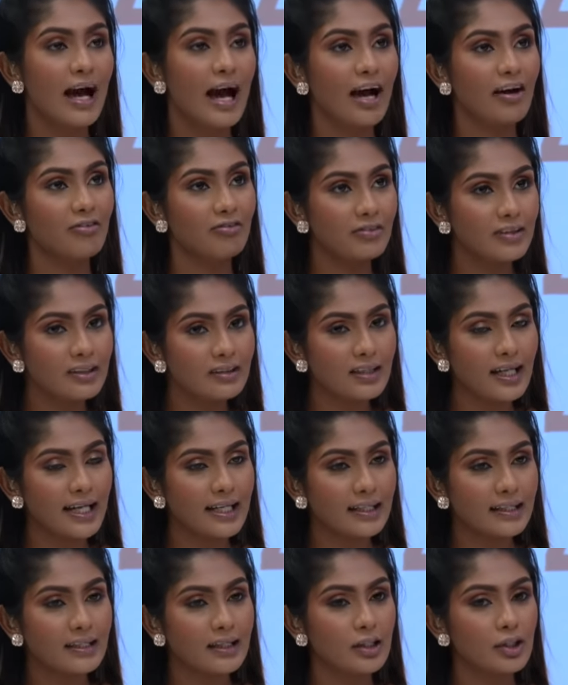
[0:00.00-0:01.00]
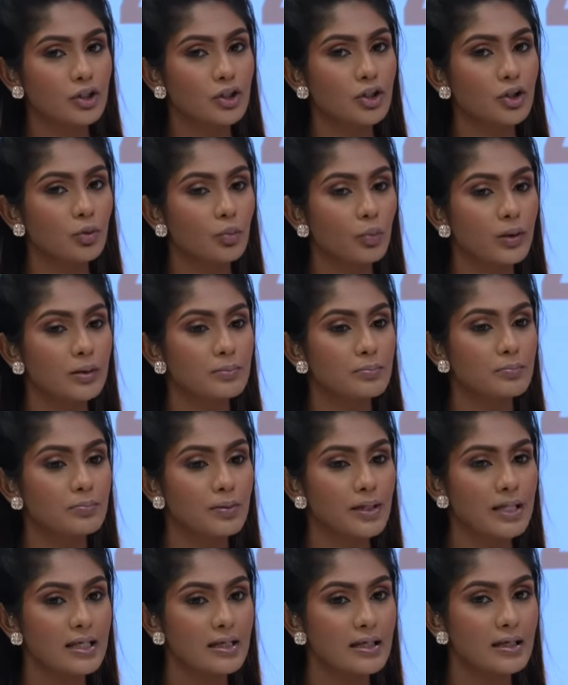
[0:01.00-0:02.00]
I feel like you would
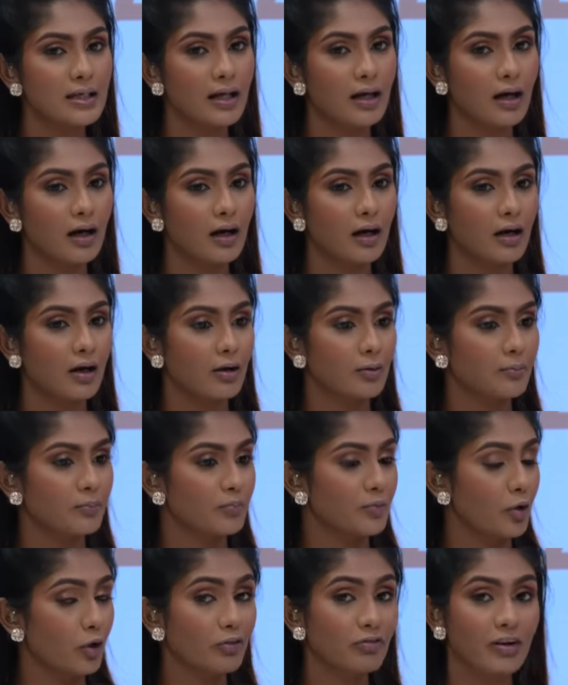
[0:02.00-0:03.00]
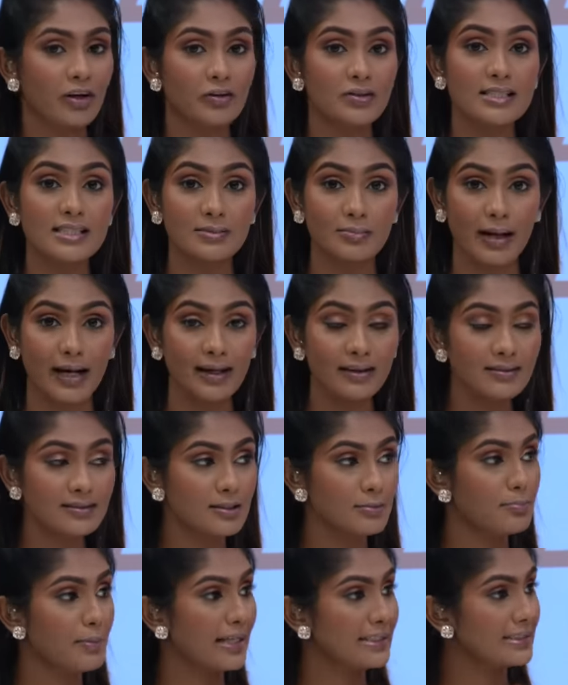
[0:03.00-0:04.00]
be um, not very smart
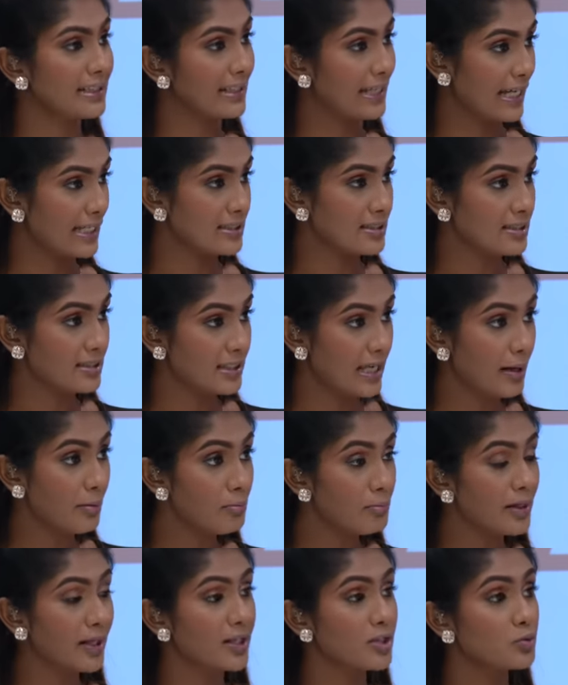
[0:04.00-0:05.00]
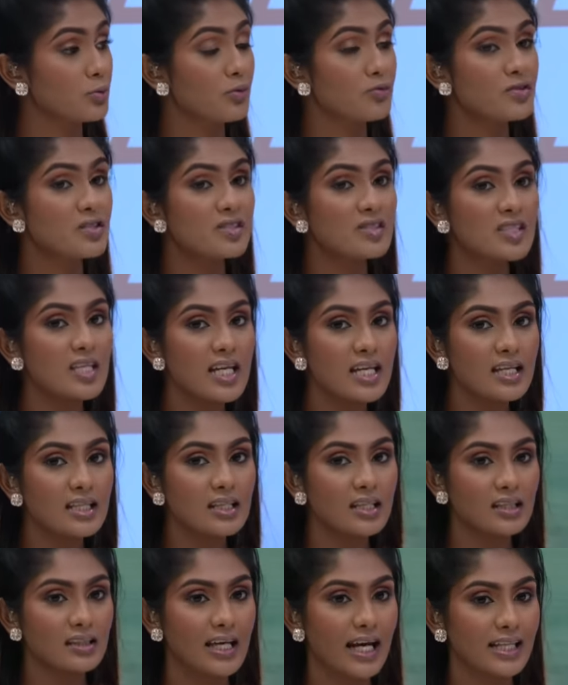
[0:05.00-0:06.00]
to bet against them because we've
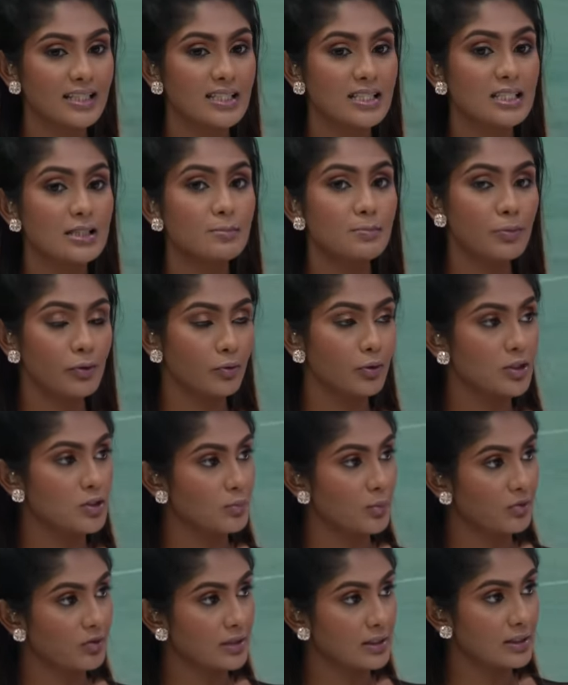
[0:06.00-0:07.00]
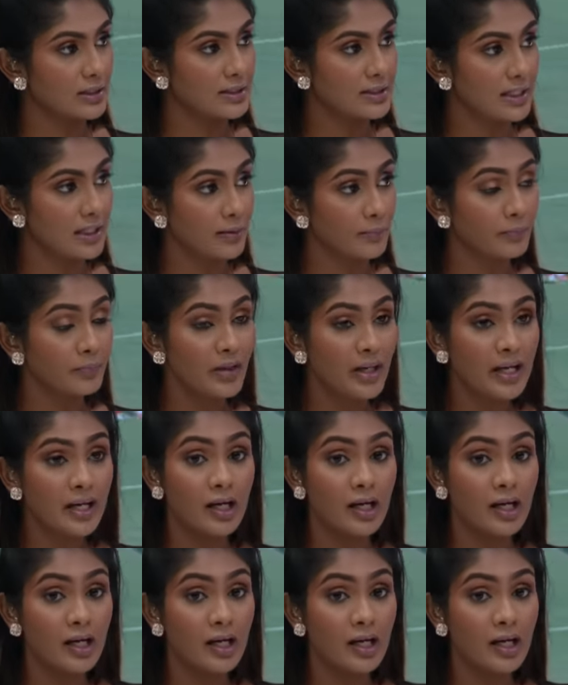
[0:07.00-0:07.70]
seen that spirit within the team